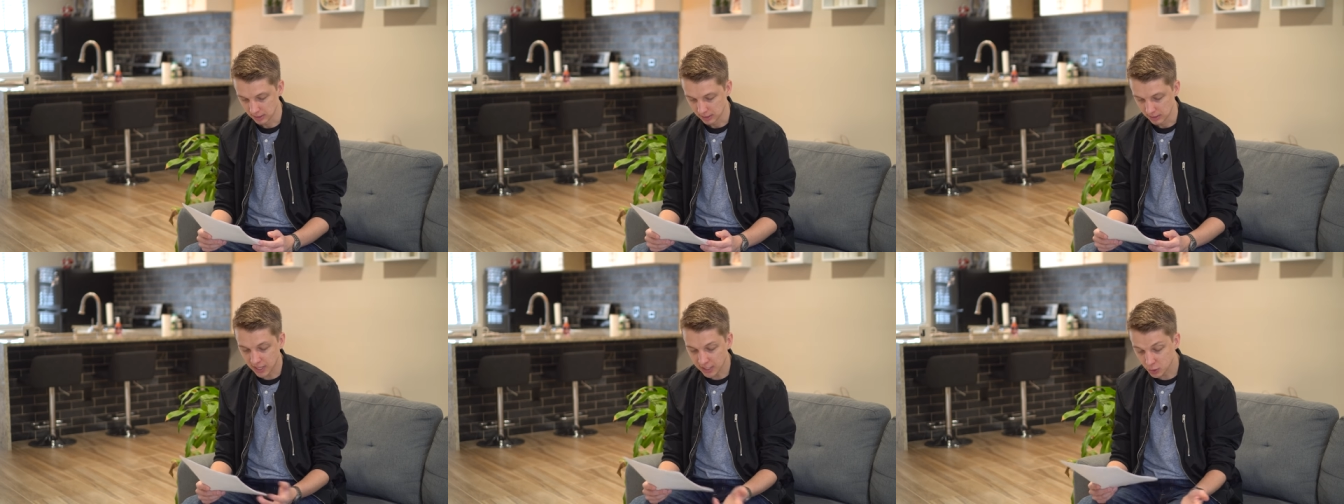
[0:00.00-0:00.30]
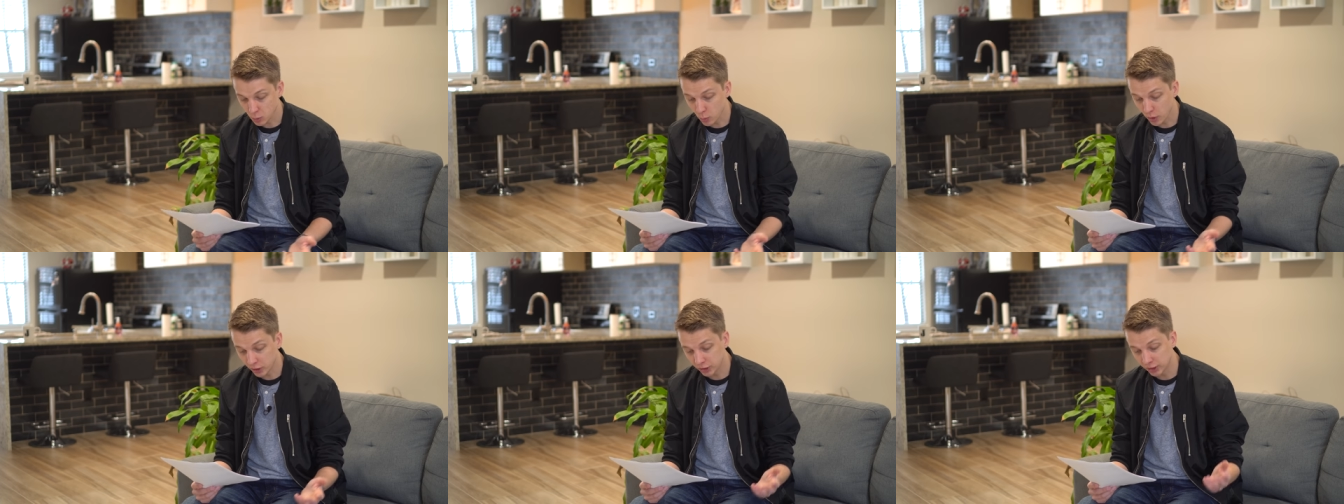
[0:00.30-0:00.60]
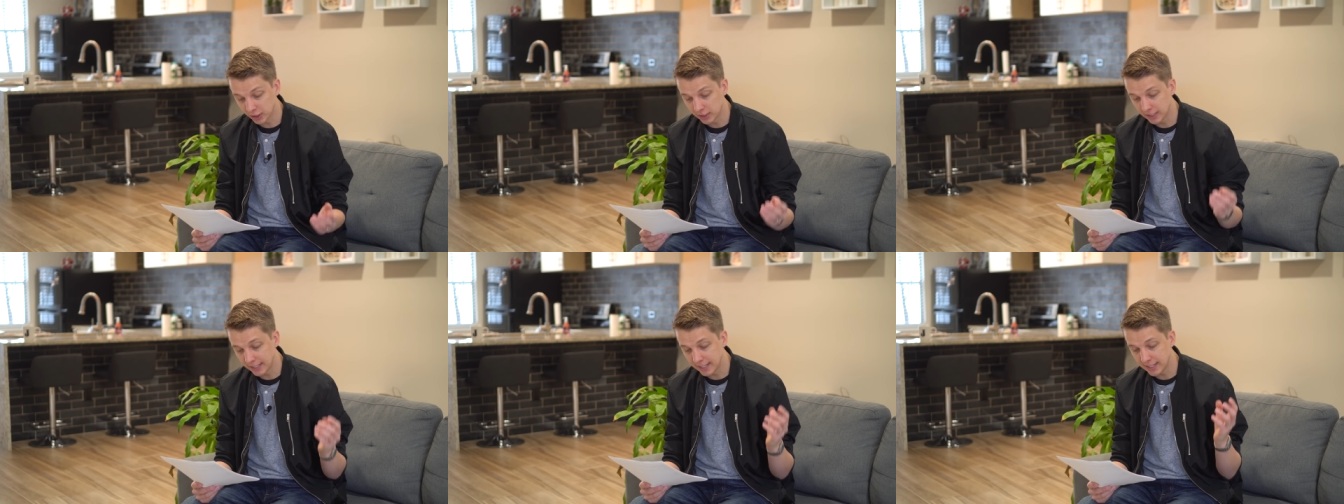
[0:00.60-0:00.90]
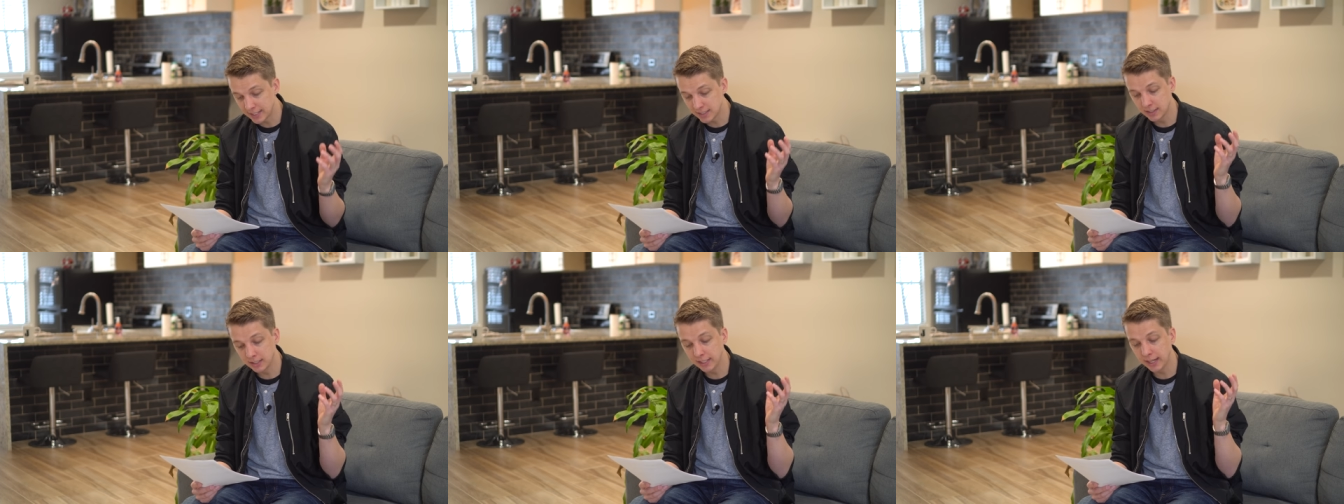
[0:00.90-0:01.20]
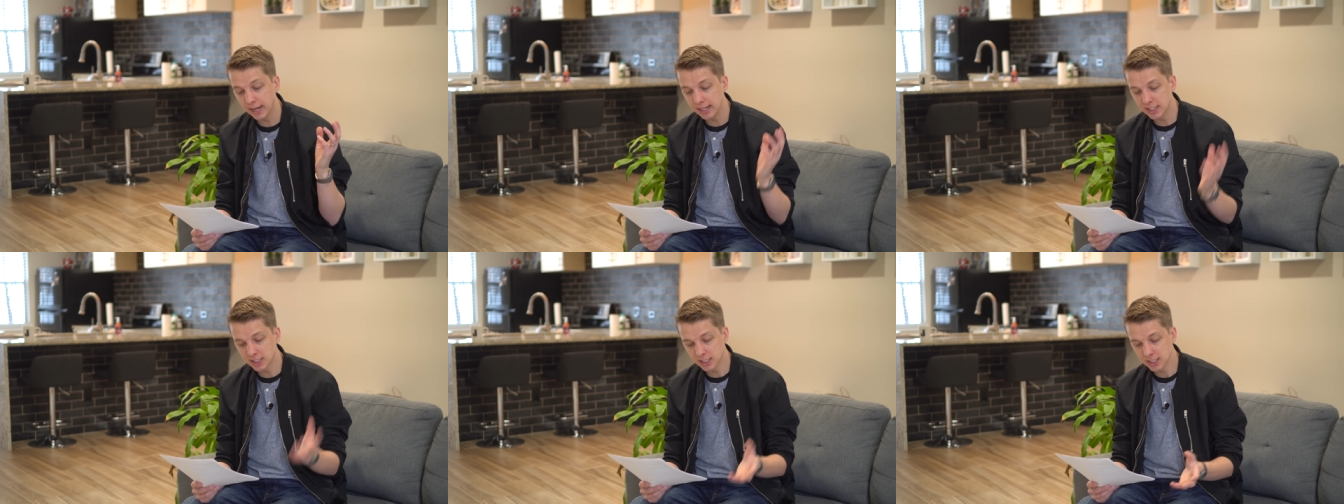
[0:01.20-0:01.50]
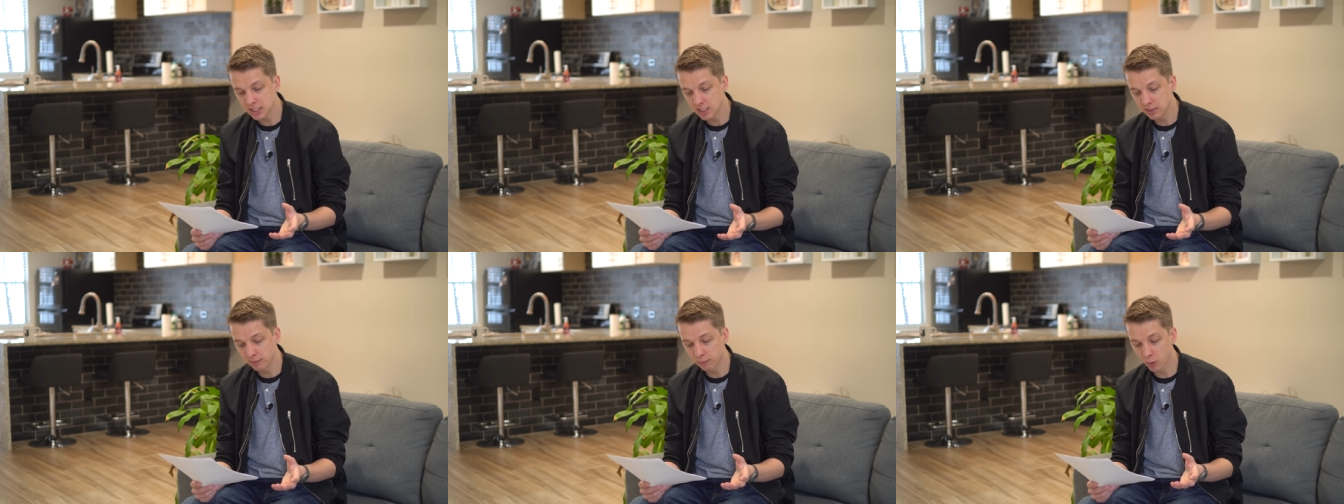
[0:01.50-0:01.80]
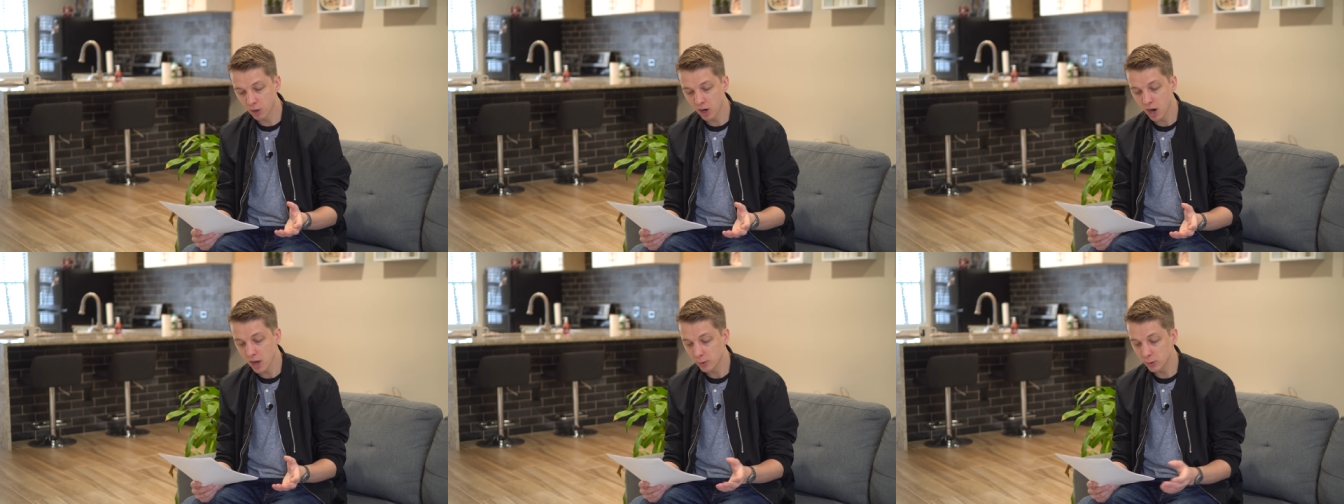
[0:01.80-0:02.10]
Next question, is the
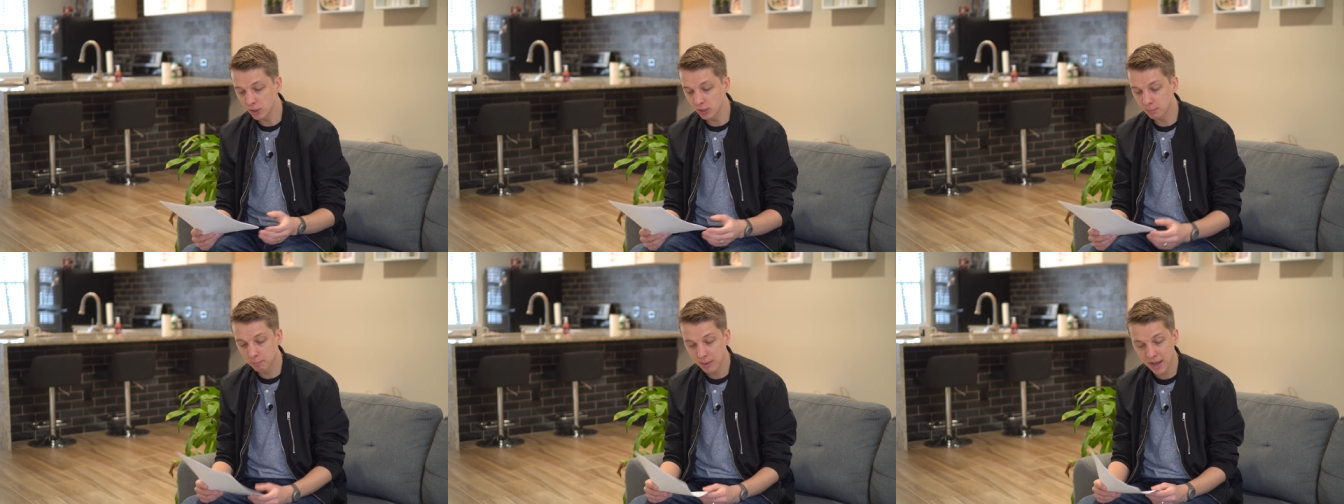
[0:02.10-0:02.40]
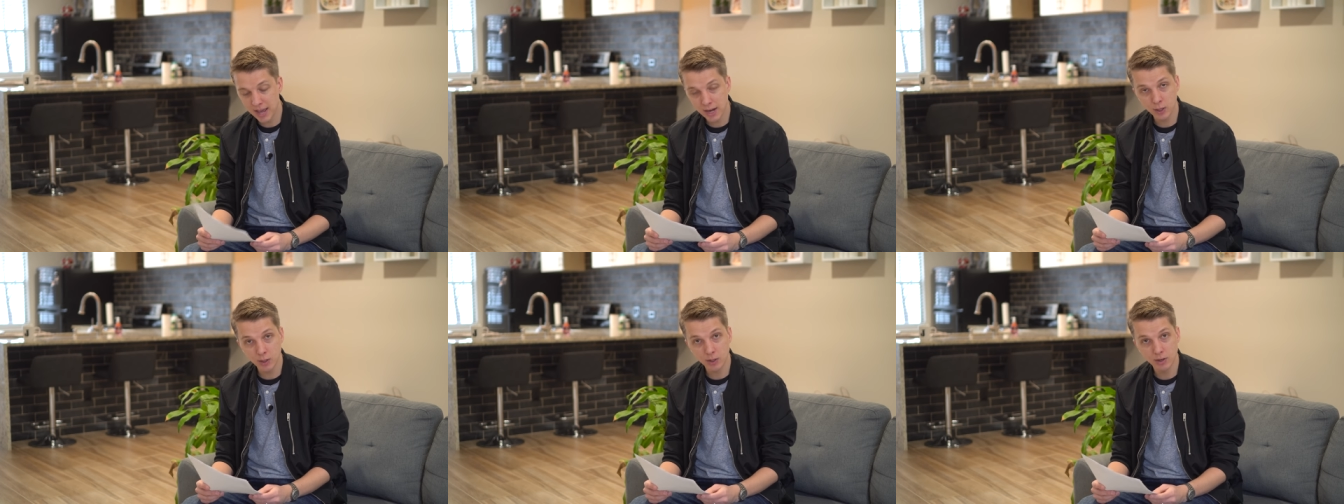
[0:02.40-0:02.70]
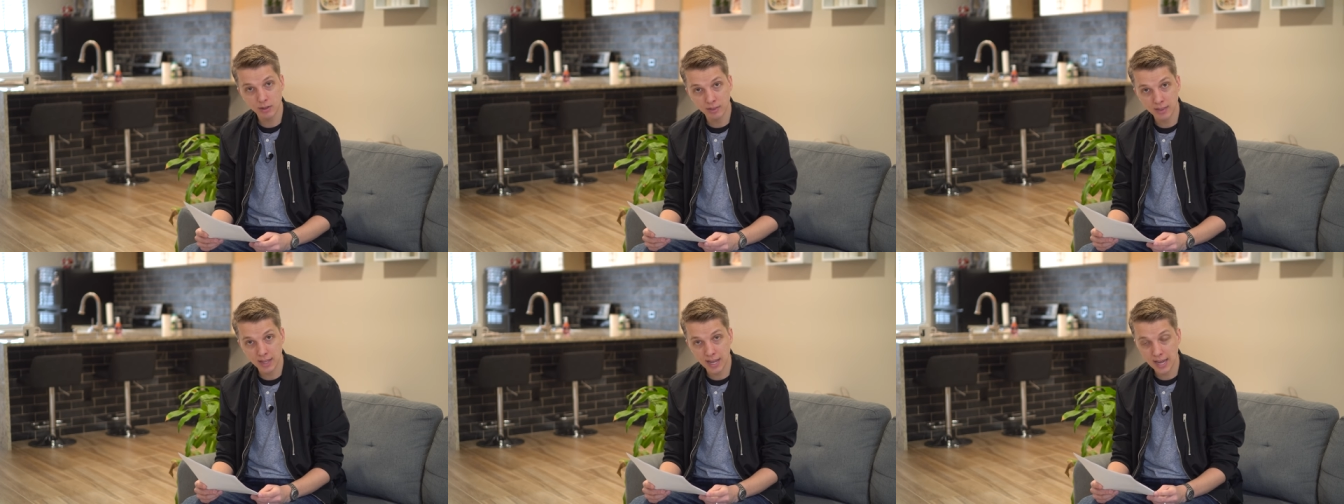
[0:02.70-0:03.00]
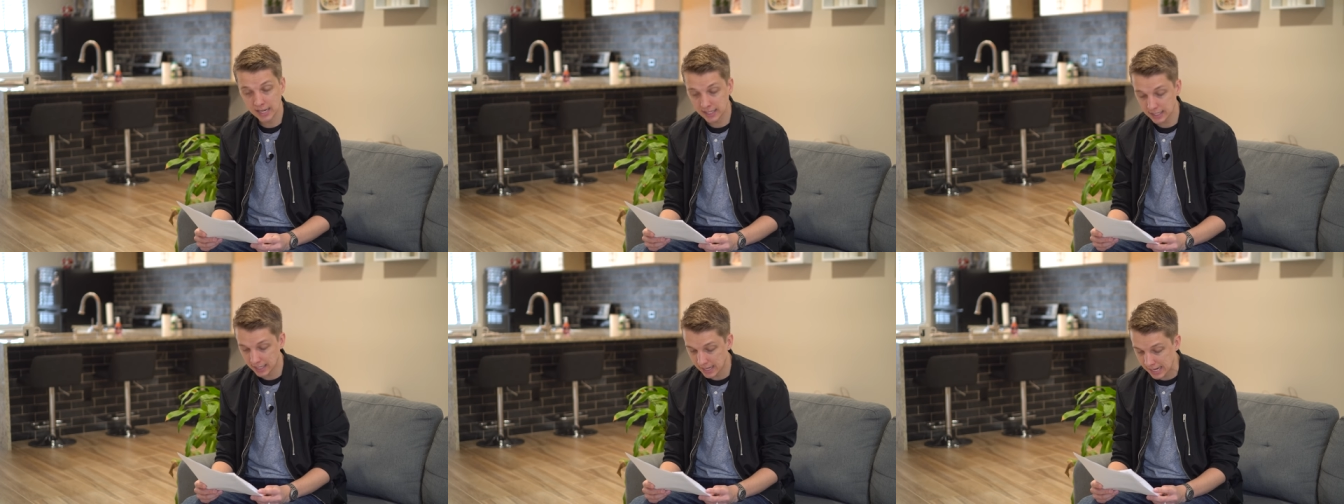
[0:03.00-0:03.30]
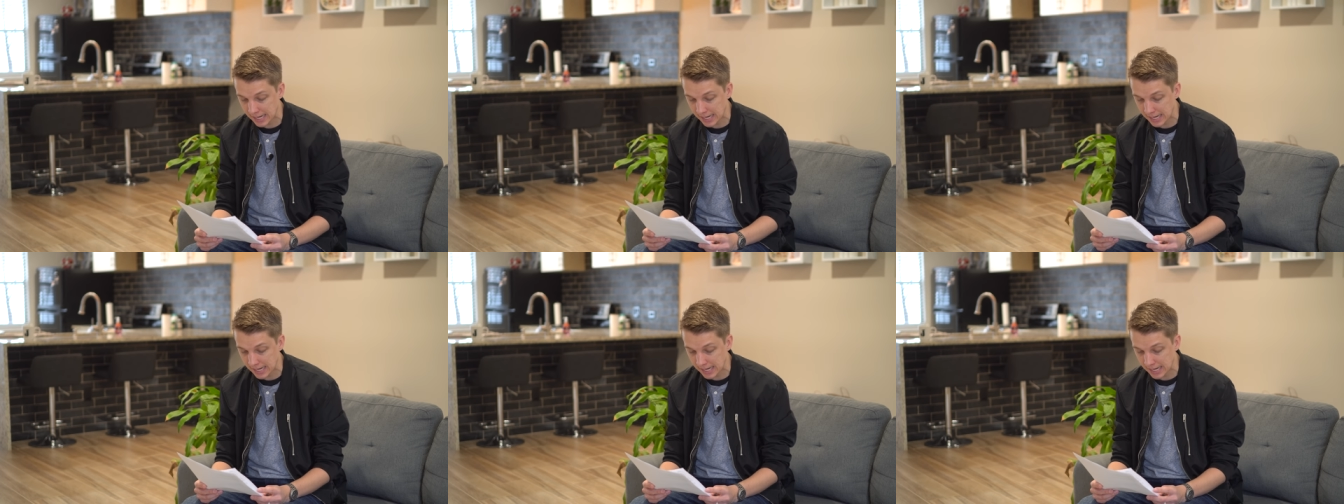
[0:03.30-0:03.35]
a6400 better than